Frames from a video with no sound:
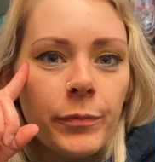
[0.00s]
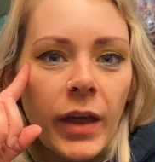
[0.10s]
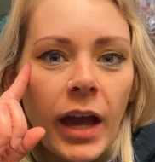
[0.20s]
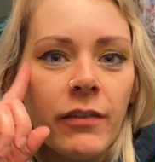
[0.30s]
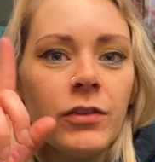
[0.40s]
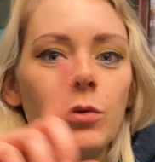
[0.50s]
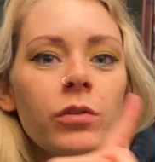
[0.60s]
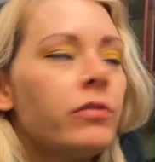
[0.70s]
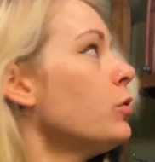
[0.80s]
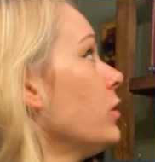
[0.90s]
if
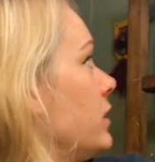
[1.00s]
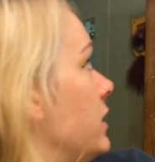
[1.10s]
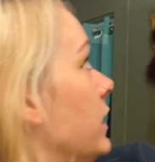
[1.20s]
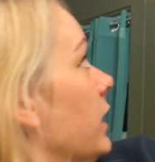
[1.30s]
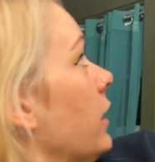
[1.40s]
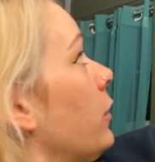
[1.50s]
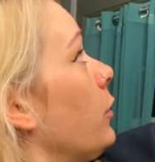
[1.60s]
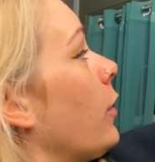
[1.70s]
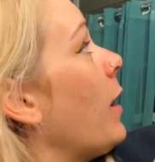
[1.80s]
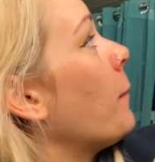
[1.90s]
you could see, and I don't know
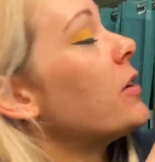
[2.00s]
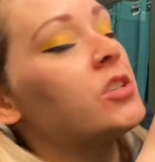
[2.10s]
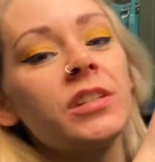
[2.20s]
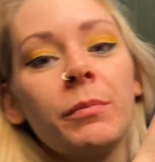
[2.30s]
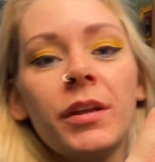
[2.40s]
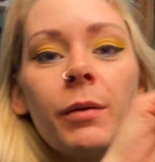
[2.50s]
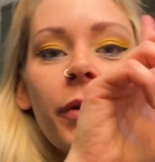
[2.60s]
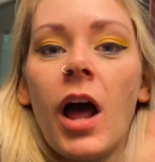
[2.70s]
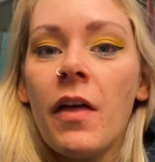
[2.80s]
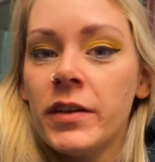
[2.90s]
how much is up there, but
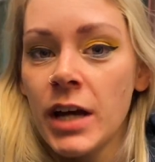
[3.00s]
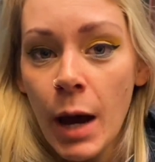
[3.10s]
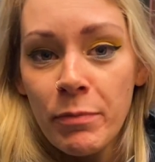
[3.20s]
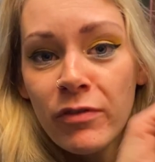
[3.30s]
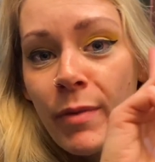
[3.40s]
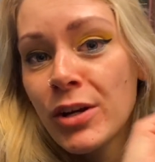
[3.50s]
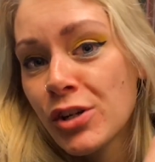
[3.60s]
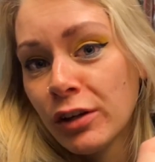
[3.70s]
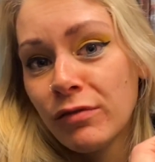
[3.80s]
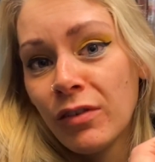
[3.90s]
on the top of my
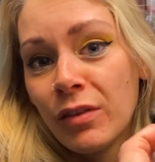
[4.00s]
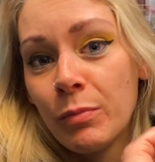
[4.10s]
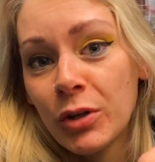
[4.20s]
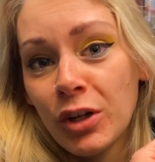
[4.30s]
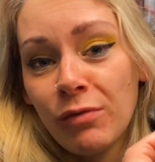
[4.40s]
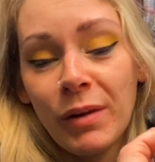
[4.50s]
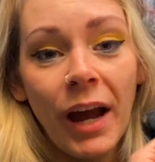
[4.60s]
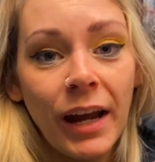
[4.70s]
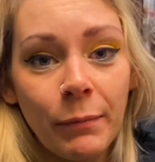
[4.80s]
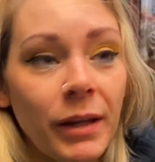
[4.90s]
shelf of the bookshelf
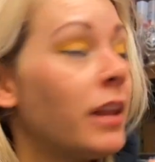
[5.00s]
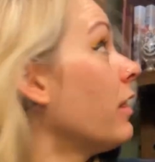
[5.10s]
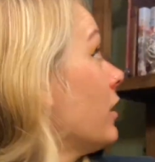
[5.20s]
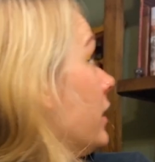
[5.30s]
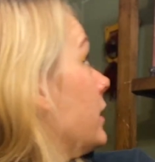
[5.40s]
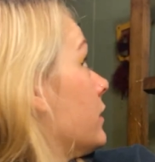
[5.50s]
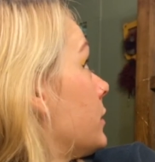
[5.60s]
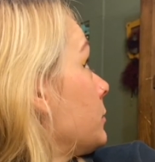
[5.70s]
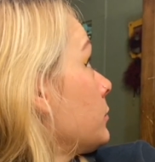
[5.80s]
behind me, there is